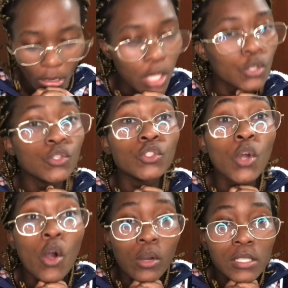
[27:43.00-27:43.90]

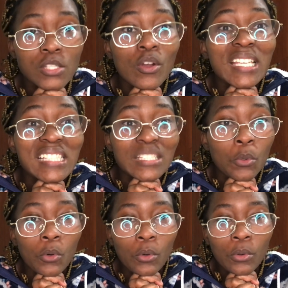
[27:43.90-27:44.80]
it's not easy.
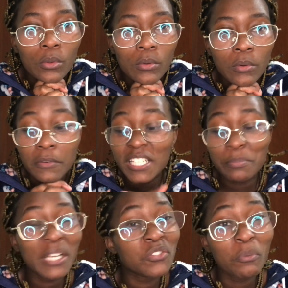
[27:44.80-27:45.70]

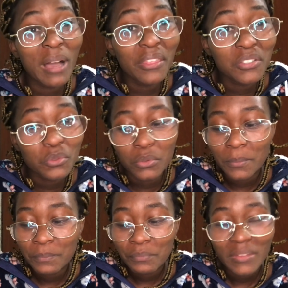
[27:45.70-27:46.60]
Respect your mothers.
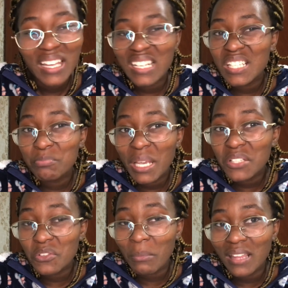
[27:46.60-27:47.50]
Respect
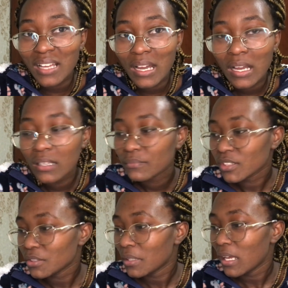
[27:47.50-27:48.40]
your mother.
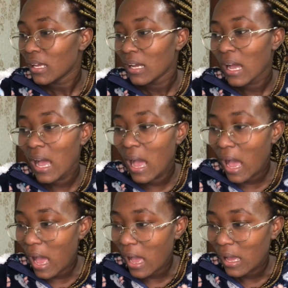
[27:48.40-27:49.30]

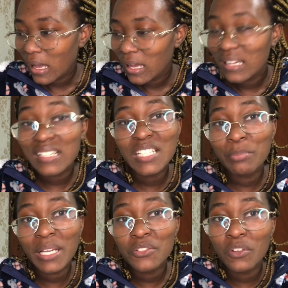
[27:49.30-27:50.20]
Ha!
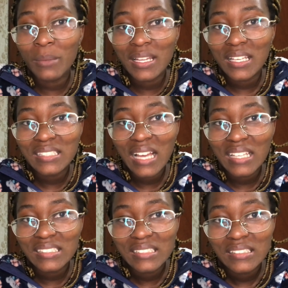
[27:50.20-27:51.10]
Respect your mothers,
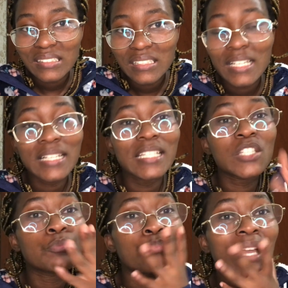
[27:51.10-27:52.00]
guys.
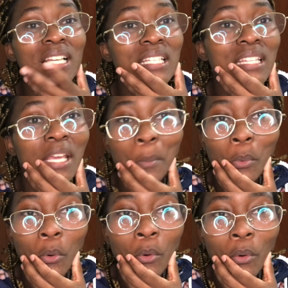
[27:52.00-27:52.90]
Respect
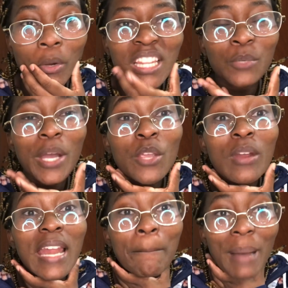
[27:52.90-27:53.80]
them. The way you
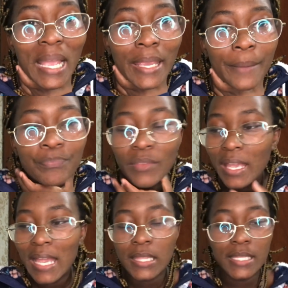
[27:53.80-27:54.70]
labor.
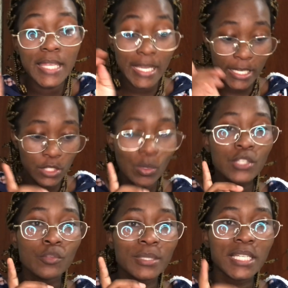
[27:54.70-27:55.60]
The thing is, what
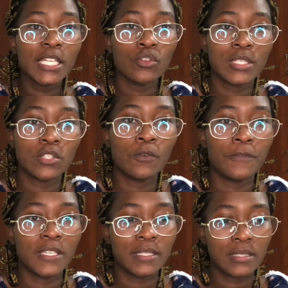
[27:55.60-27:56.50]
you'll be telling yourself
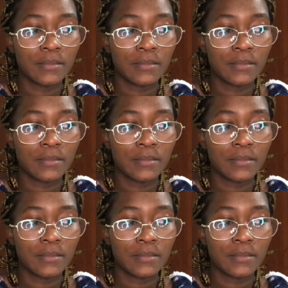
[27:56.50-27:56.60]
is,